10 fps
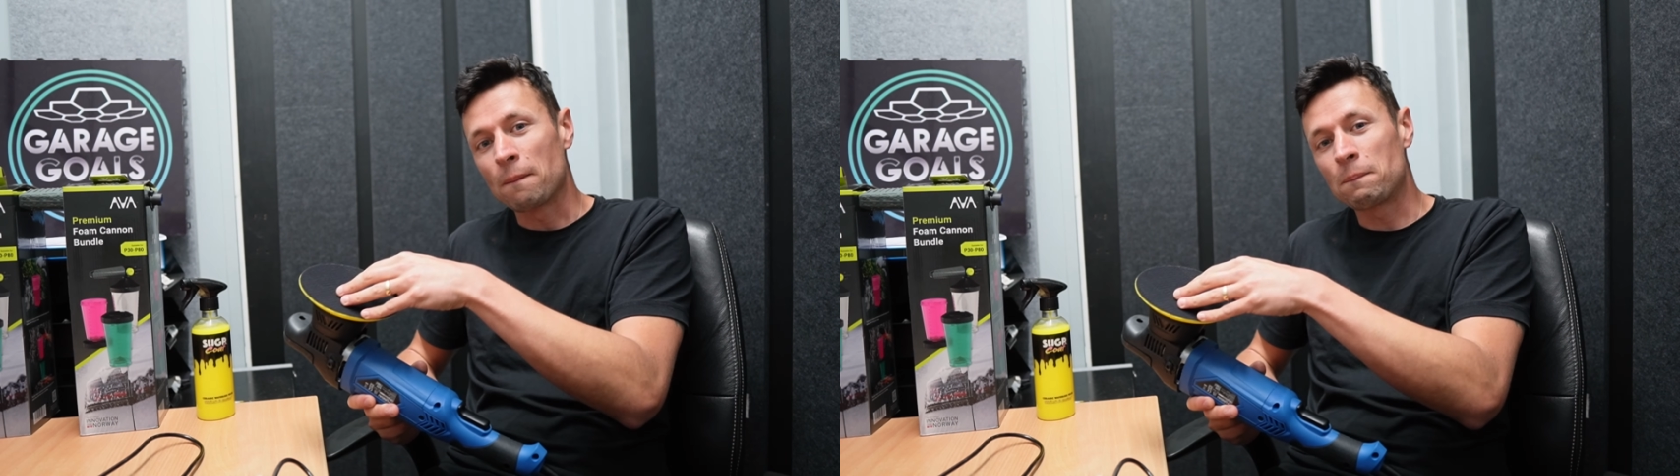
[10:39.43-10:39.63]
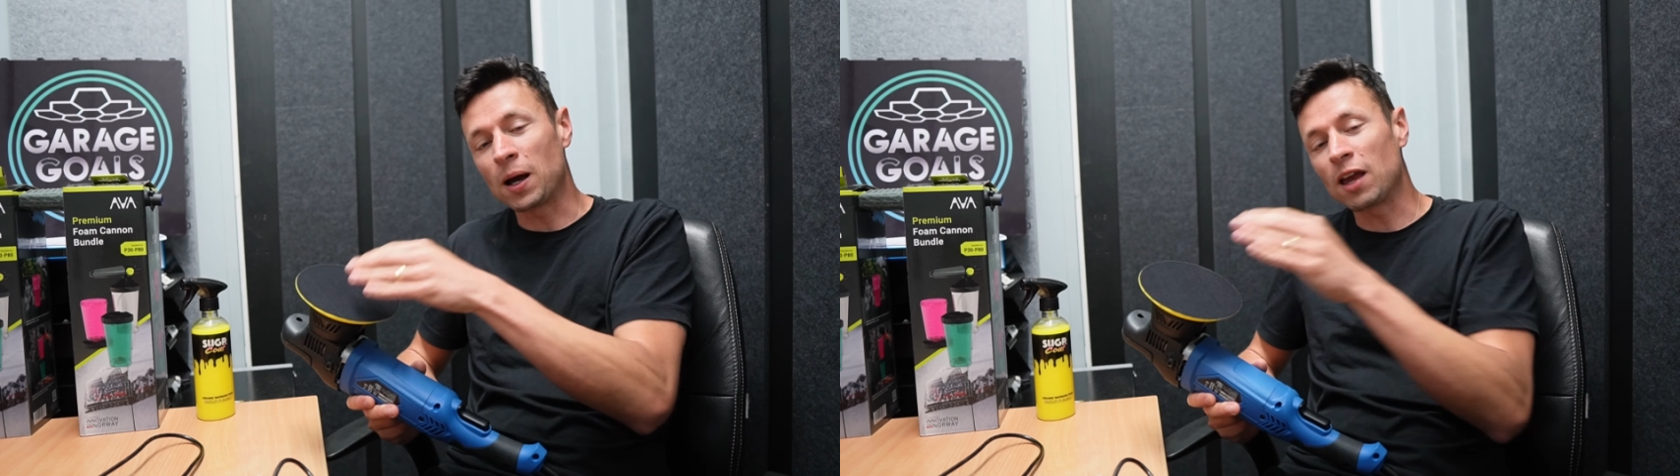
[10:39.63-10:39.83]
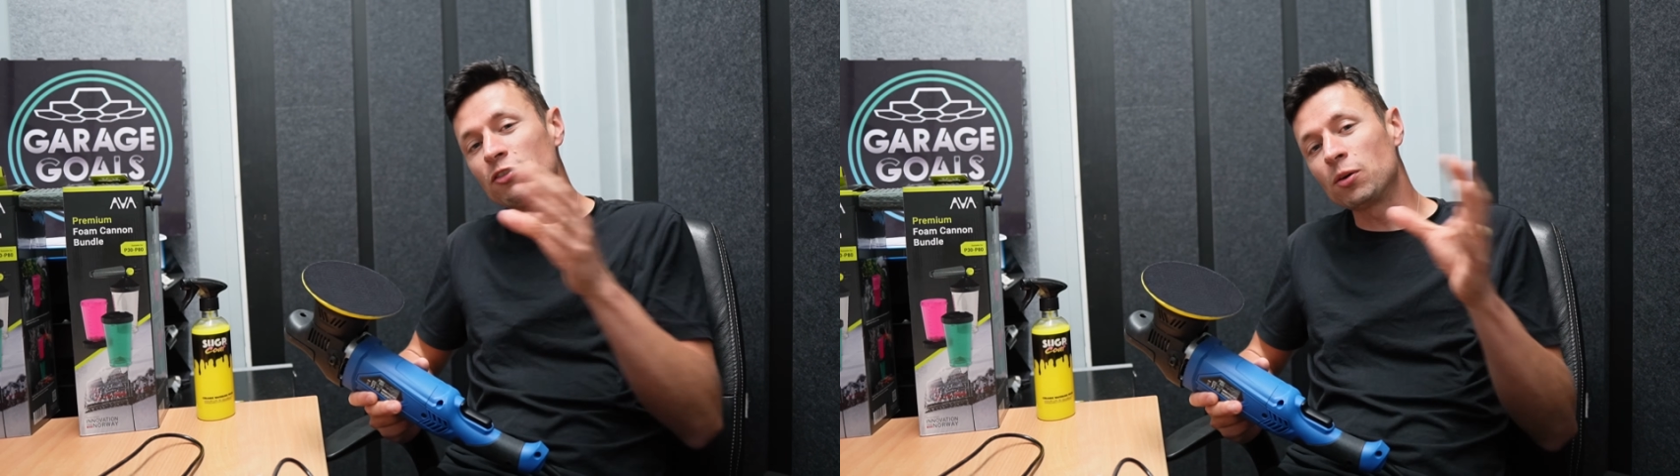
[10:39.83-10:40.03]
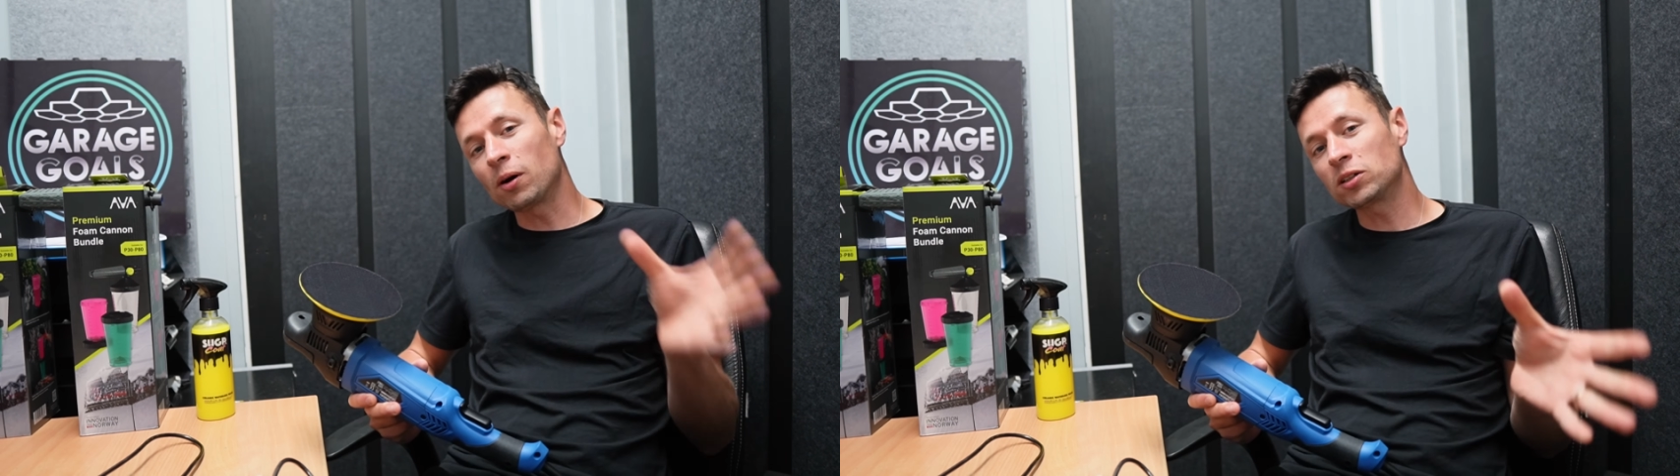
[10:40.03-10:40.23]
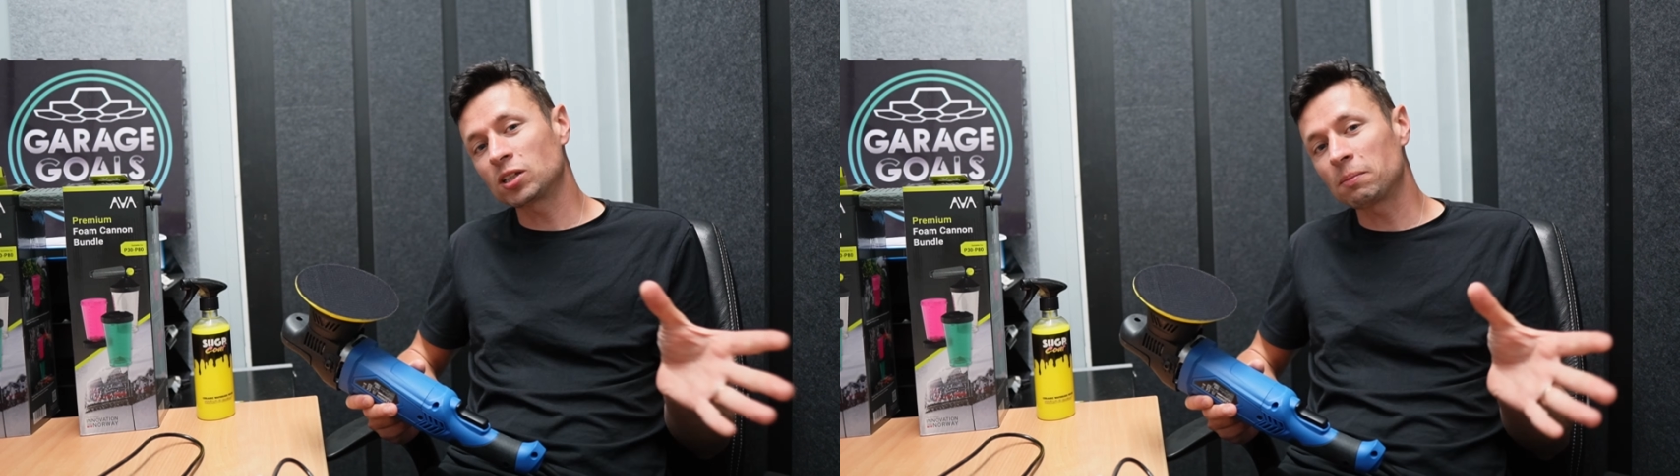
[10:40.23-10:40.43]
But if you
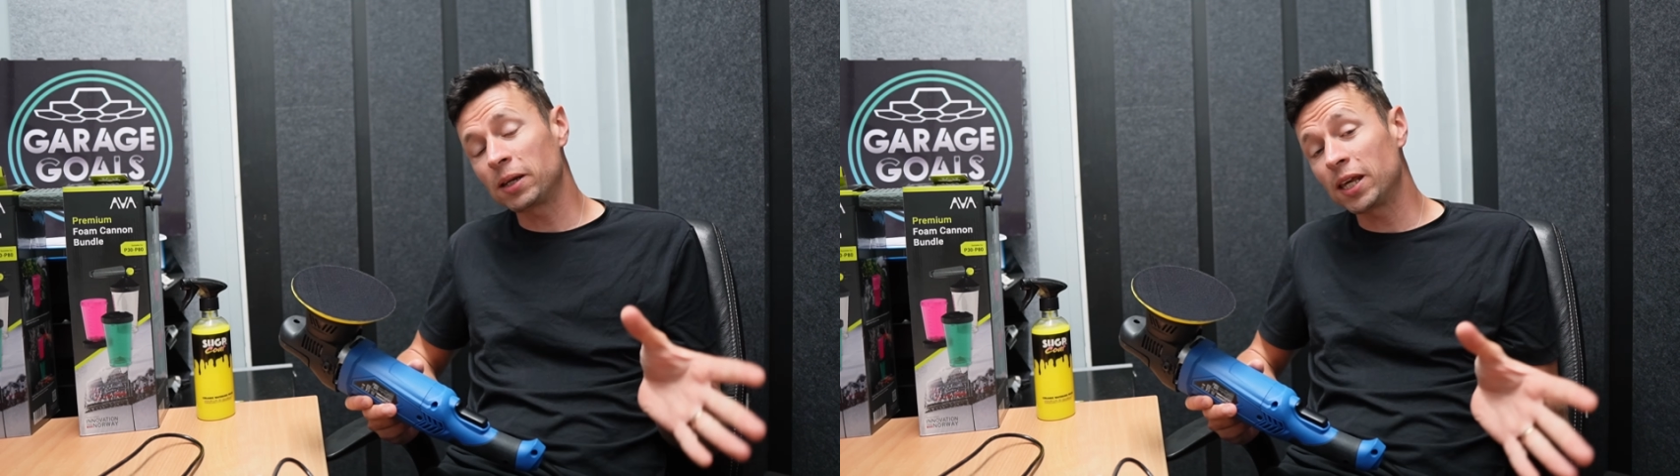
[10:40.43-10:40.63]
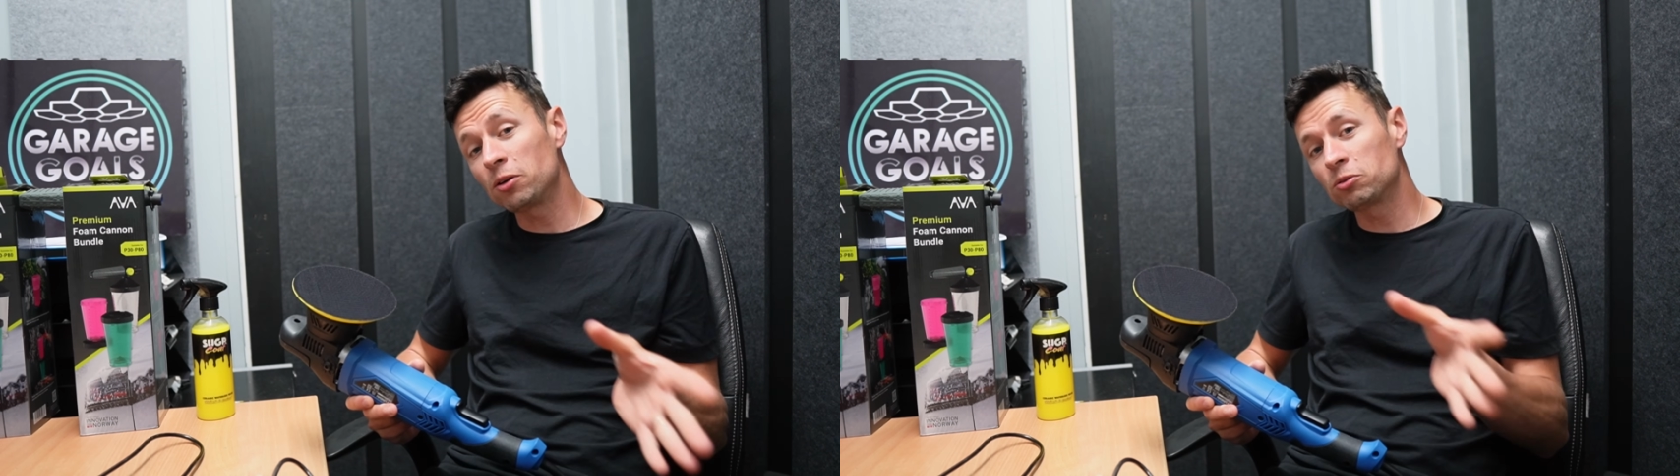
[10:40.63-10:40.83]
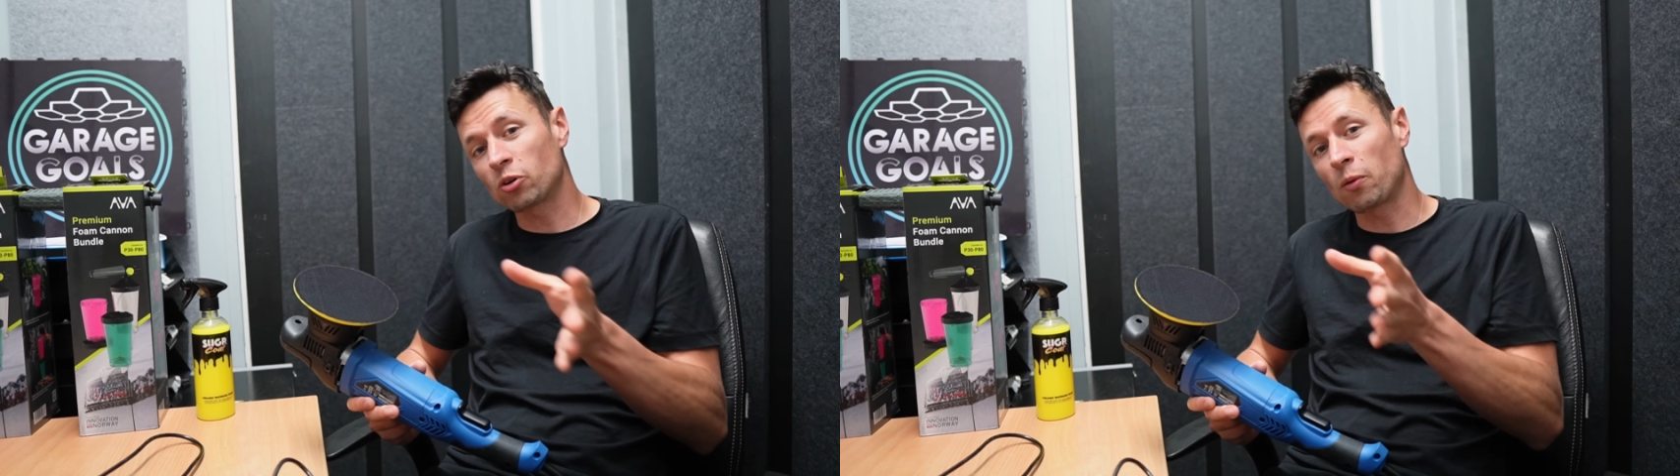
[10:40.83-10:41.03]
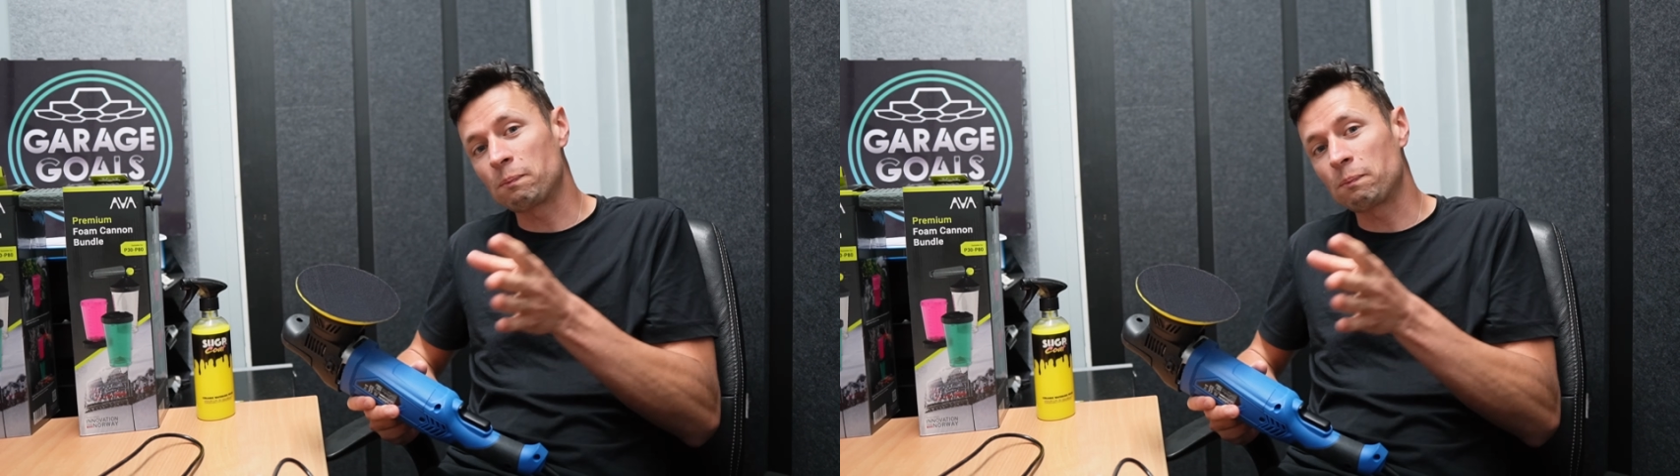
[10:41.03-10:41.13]
are somebody who's on a